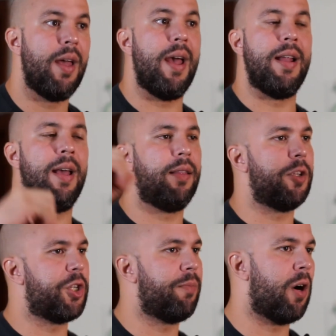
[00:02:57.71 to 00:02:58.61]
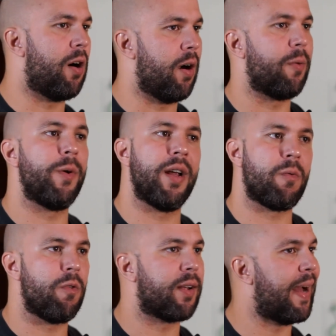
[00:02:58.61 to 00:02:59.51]
and hit the gym hard. We gotta
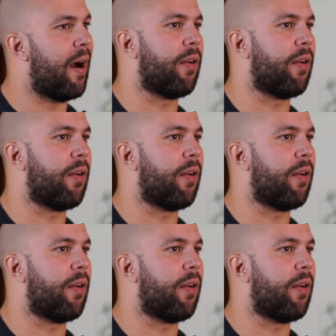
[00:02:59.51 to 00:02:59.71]
work out